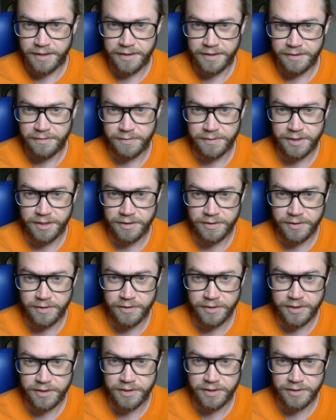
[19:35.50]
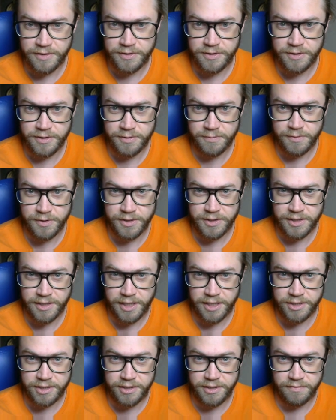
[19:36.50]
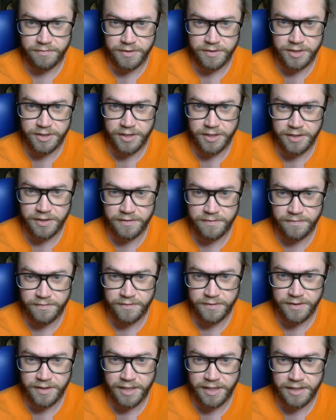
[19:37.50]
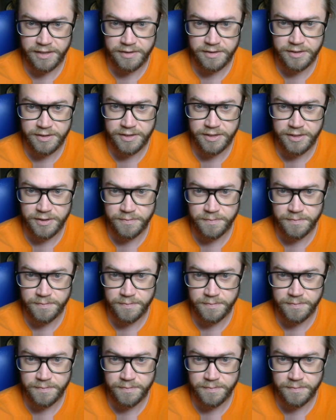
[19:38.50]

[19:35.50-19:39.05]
we go and look at what I actually return for that.